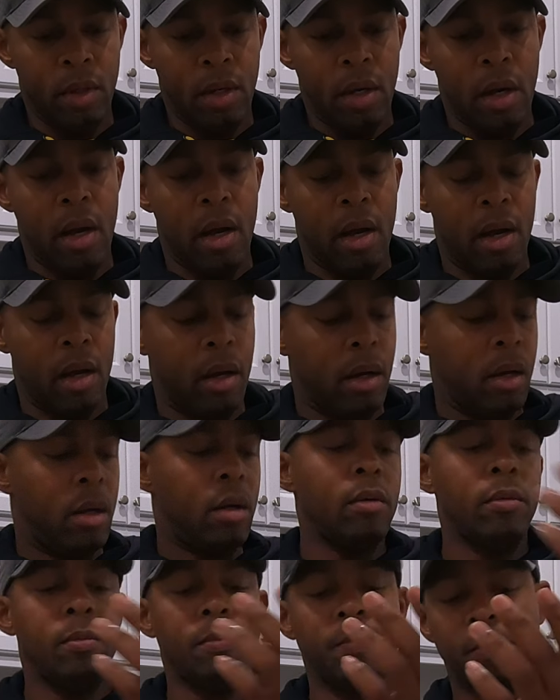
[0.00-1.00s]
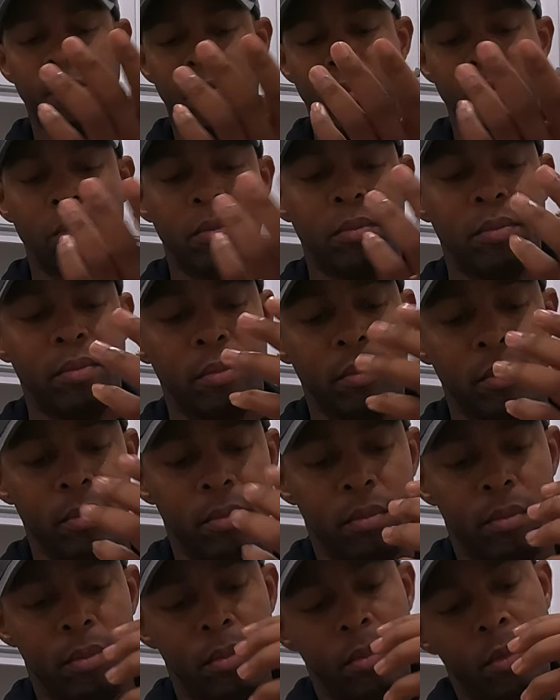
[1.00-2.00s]
I
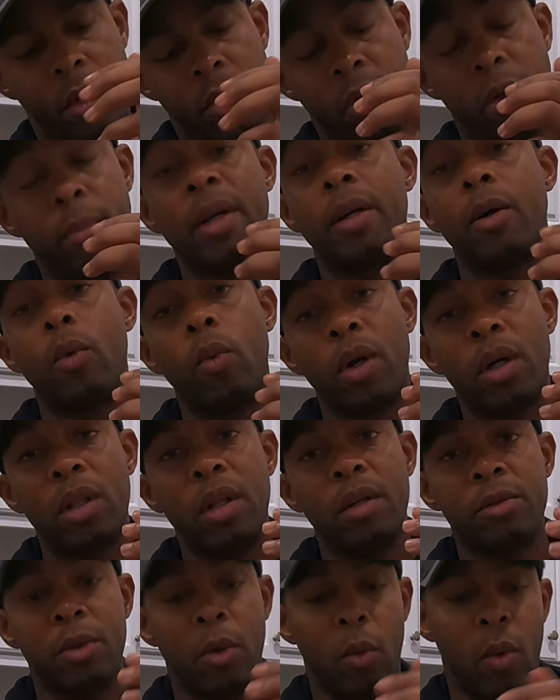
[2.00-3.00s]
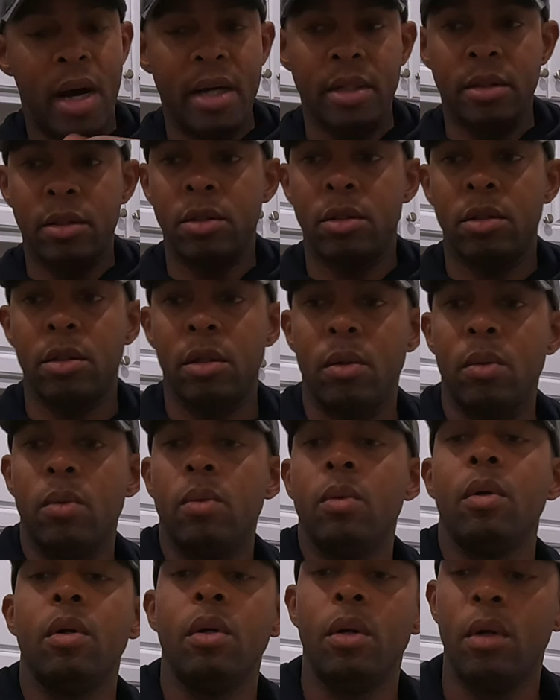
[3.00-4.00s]
don't wear gloves with a watch, so
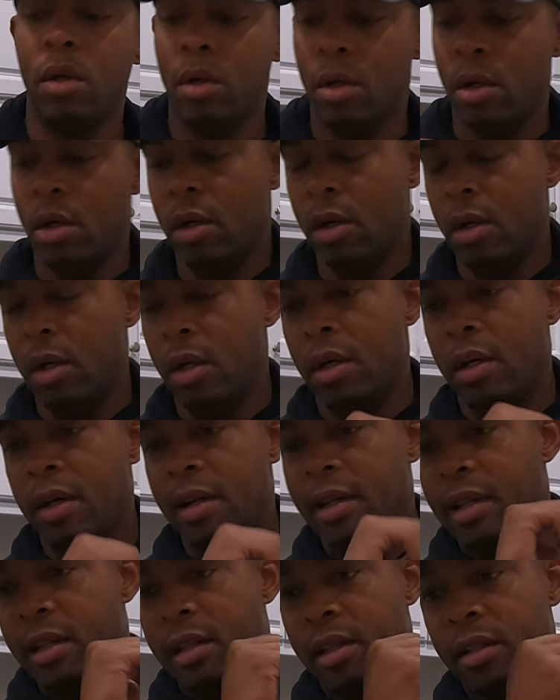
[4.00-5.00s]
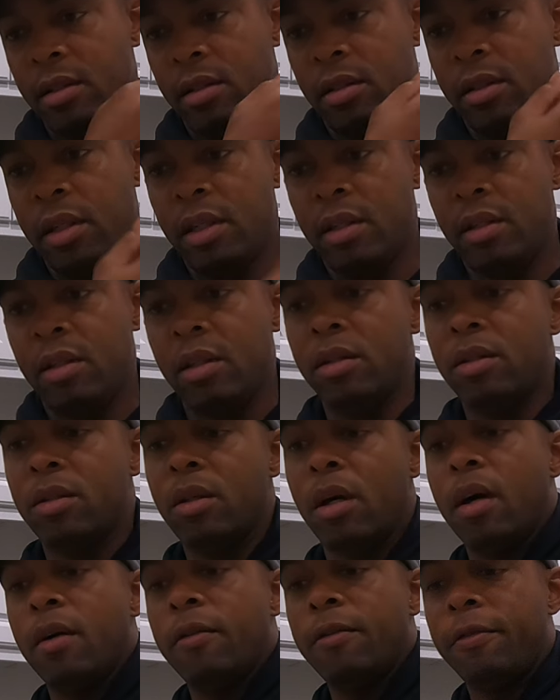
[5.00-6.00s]
let's take these
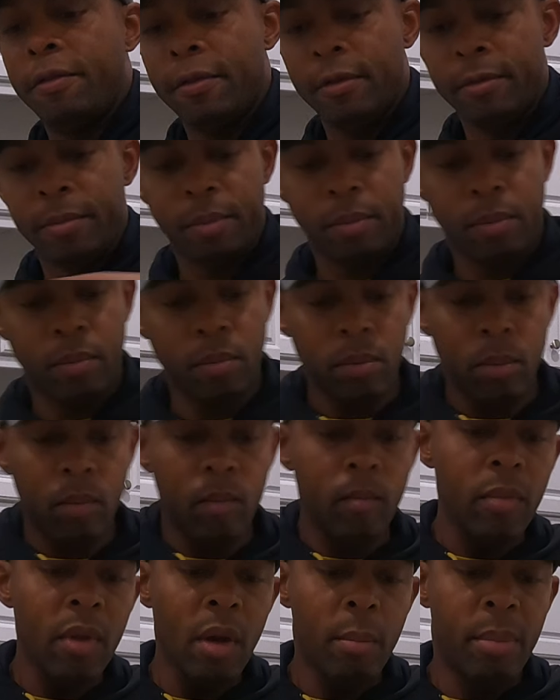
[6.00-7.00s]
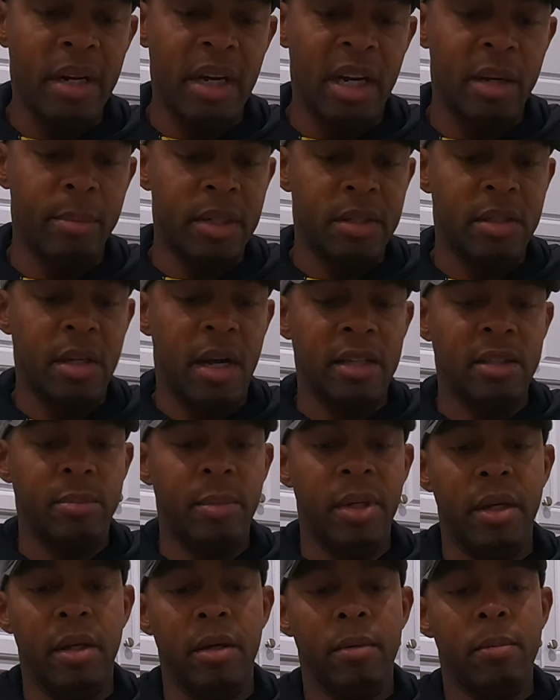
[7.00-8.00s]
off. But I got them in a size
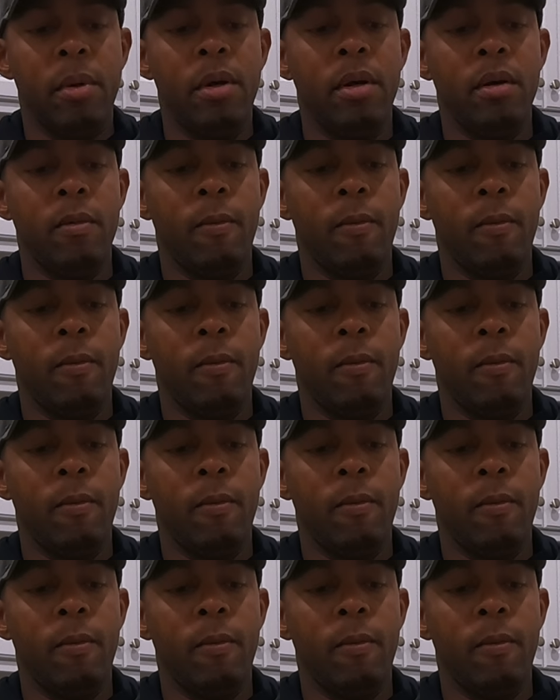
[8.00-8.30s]
medium,